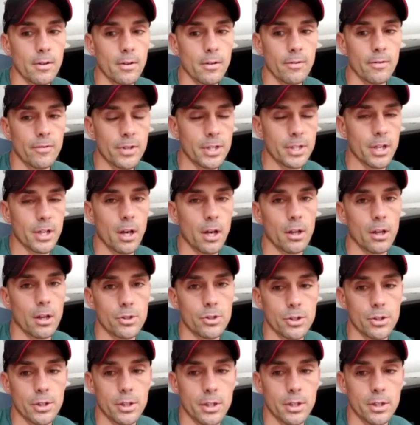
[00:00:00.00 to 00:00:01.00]

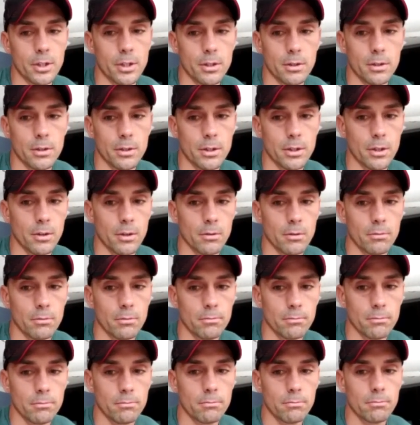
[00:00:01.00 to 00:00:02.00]
physiologists and
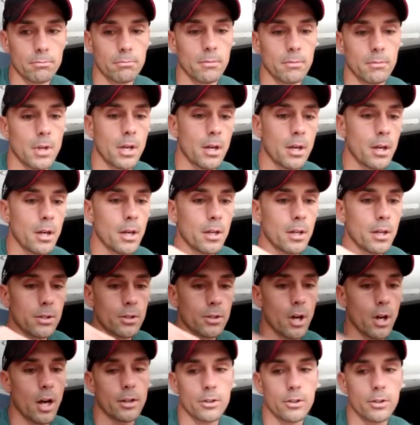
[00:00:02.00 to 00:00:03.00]

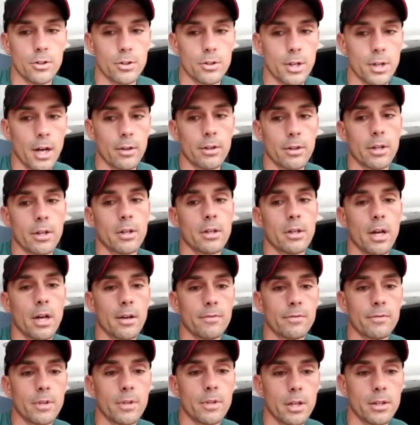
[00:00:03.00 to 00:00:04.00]
doctors out there that
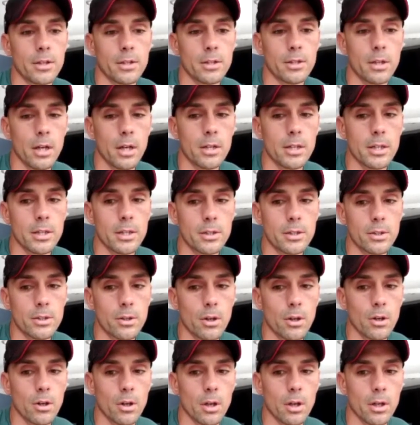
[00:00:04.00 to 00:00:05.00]
have done studies
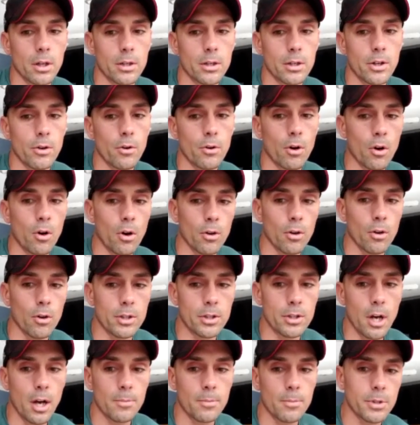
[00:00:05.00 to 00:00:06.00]
on all the
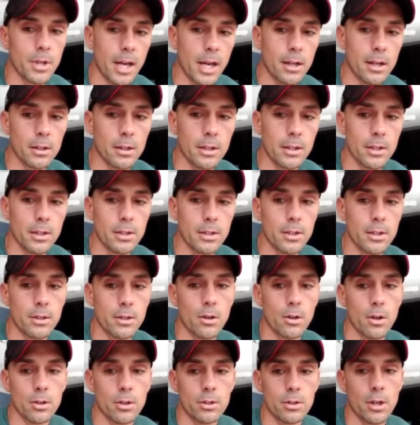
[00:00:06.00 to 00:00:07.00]
top cyclists and
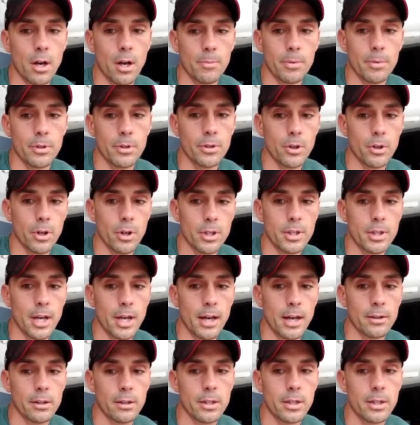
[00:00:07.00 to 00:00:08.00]
all the top endurance
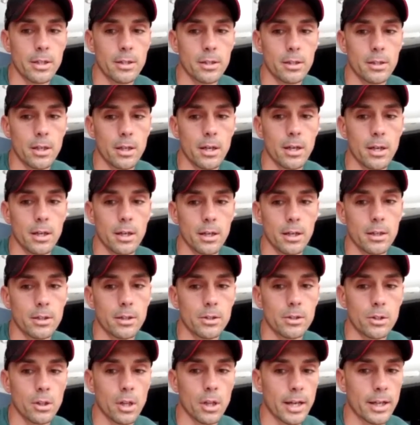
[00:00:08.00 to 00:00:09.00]
athletes. And
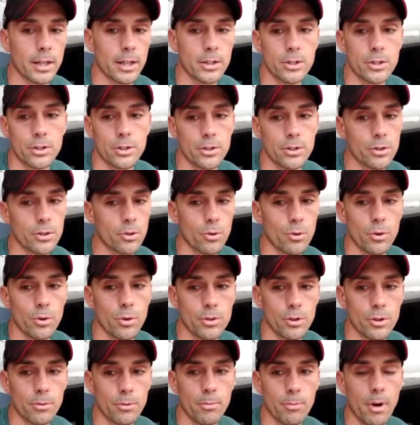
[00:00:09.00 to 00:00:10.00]
glycogen
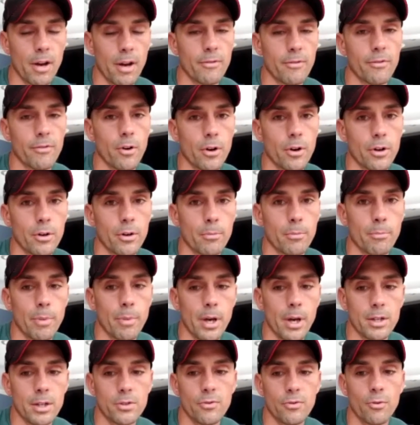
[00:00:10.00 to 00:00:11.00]
stores are by far your
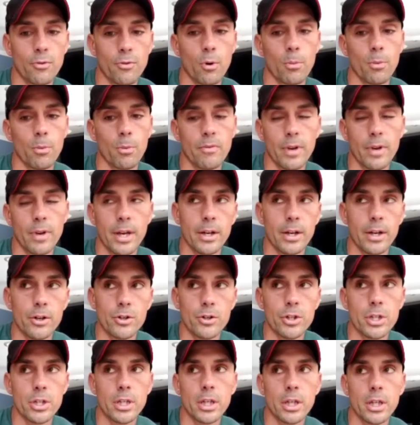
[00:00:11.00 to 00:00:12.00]
best form of
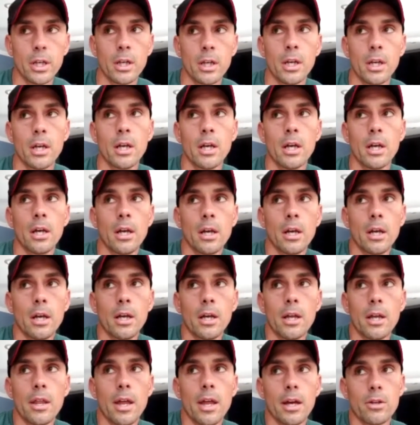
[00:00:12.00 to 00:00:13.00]
energy
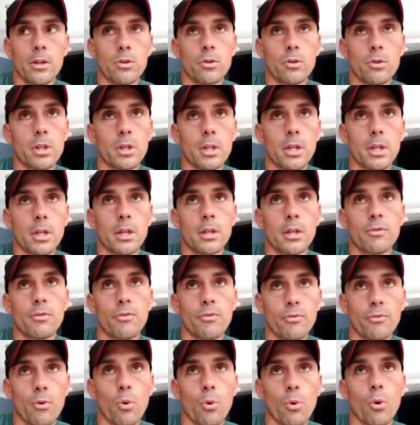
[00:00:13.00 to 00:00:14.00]
that you can get
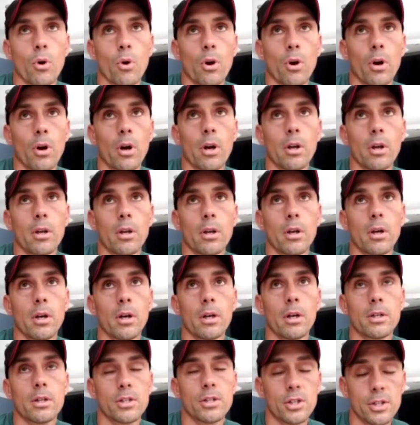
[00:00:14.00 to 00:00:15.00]
for
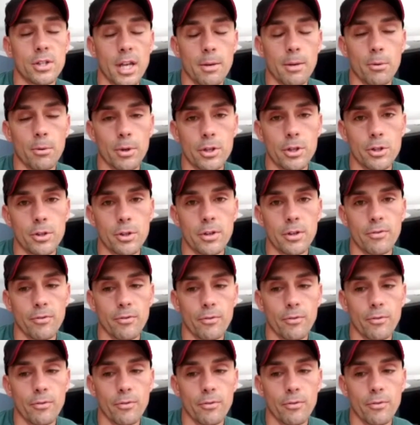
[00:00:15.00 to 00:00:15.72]
sustainable energy